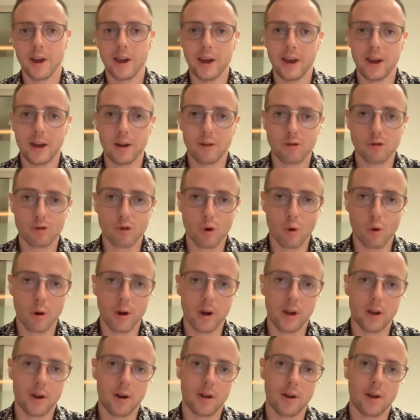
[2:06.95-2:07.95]

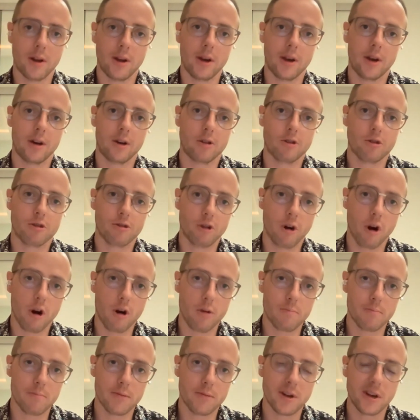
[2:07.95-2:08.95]
Android, and
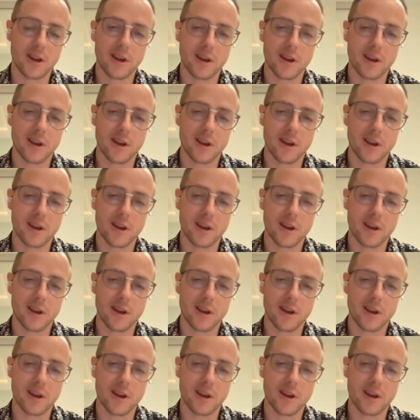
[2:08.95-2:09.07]
Chrome.